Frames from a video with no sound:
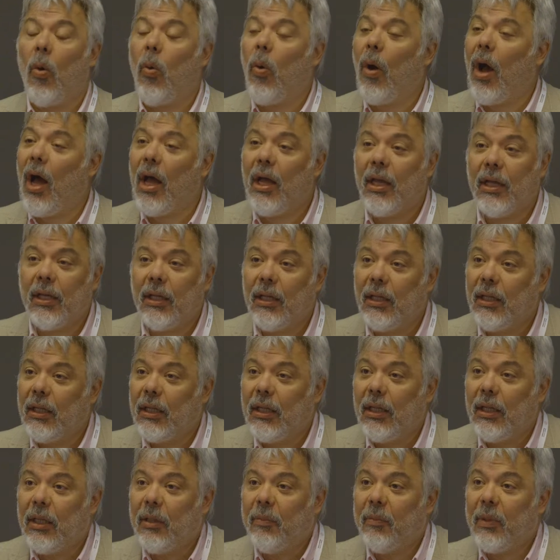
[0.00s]
Why?
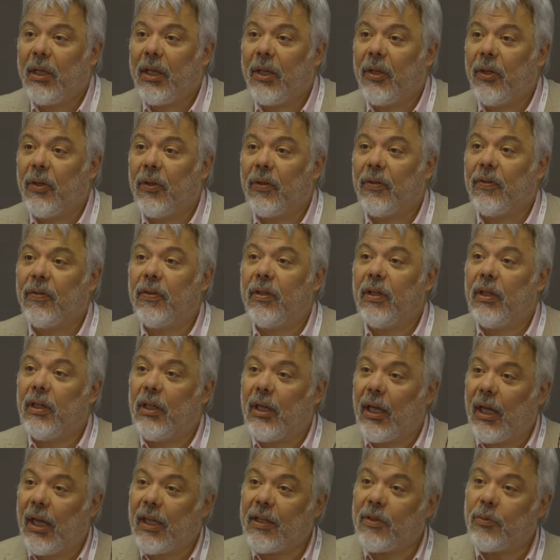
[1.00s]
Because
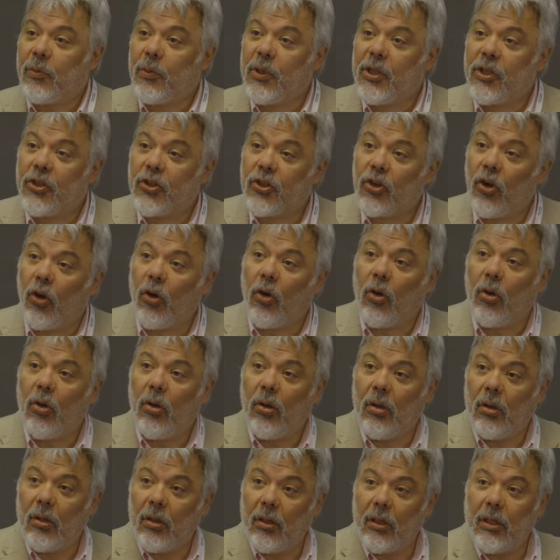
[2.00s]
as we saw
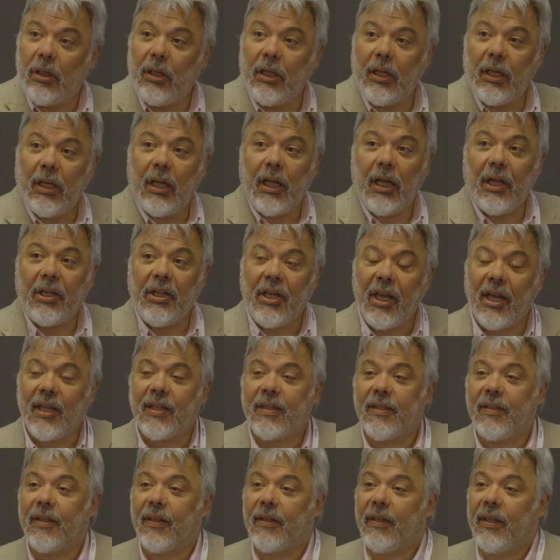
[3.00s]

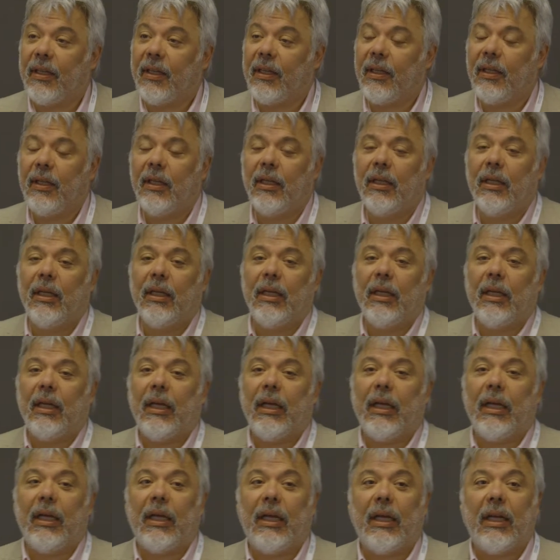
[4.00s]
yesterday,
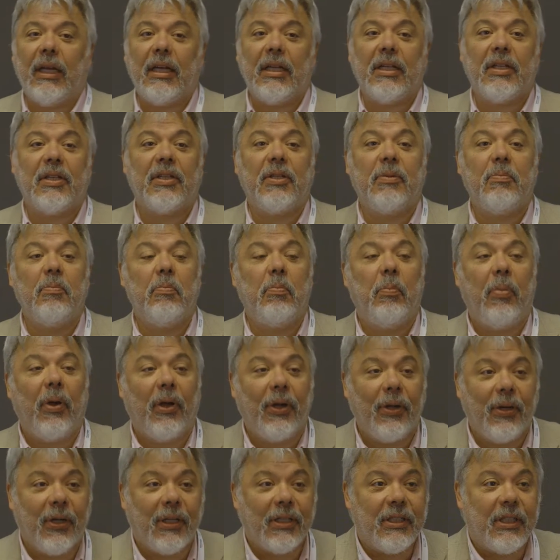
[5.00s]
it is
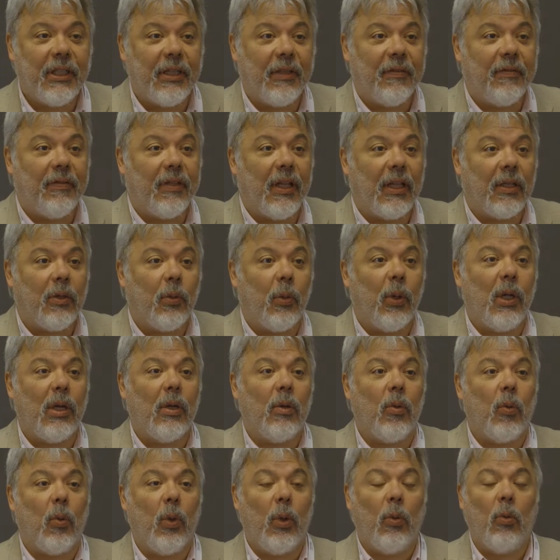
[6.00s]
imperative that
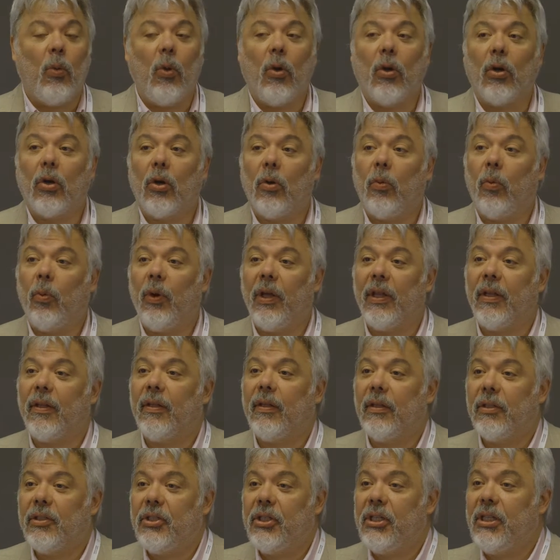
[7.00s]
when we work with
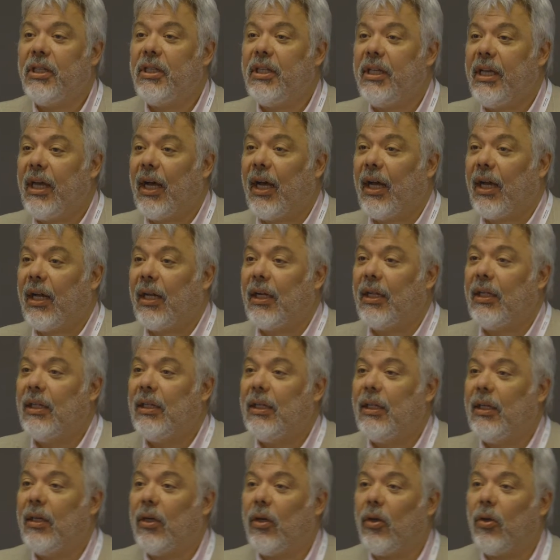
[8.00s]
TDR
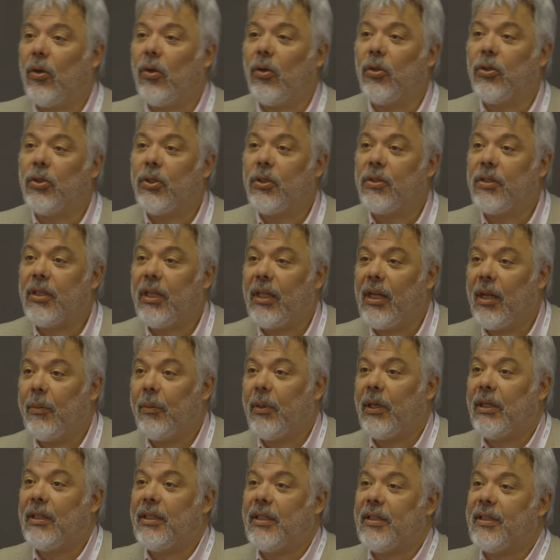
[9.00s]
or
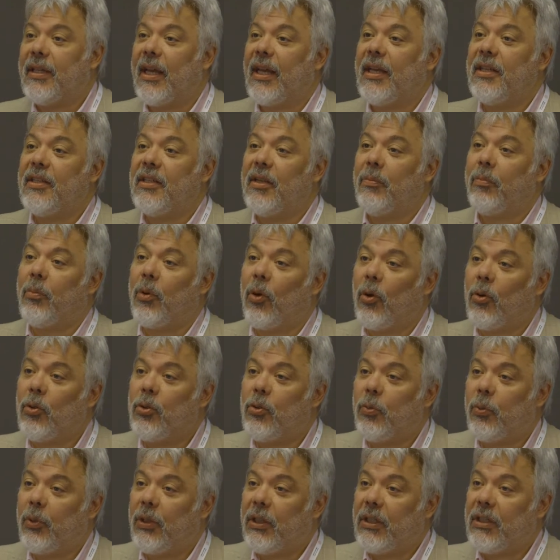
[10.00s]
sustainability science
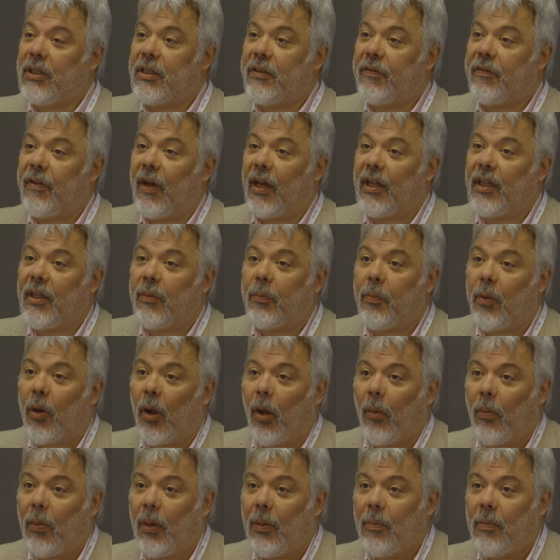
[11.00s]
approach, we identify the
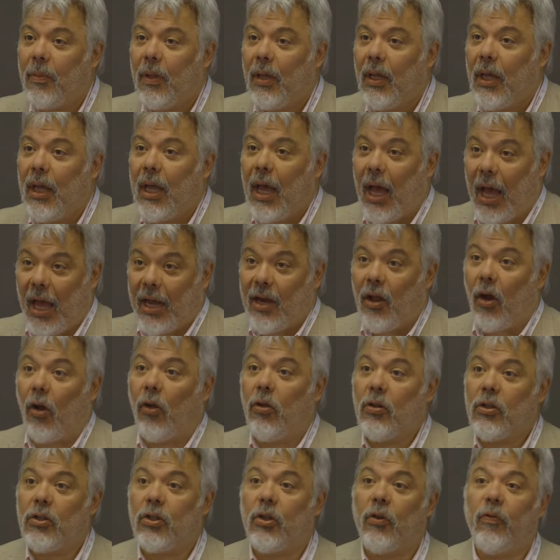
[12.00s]
problem and
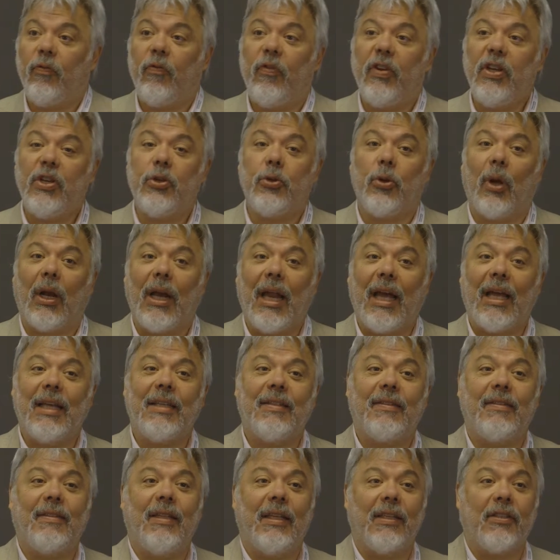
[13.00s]
also
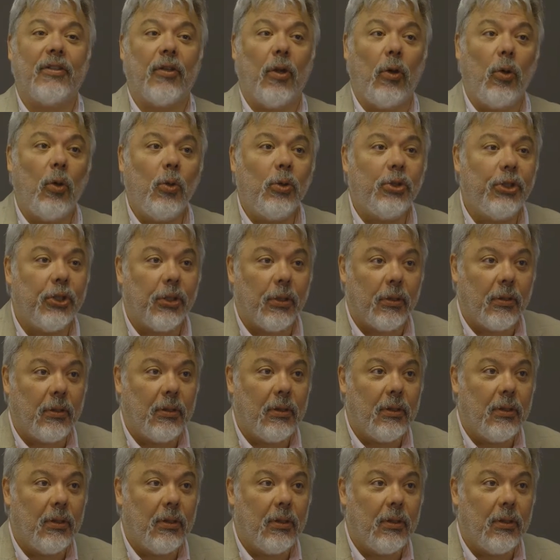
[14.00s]
visualize the solution.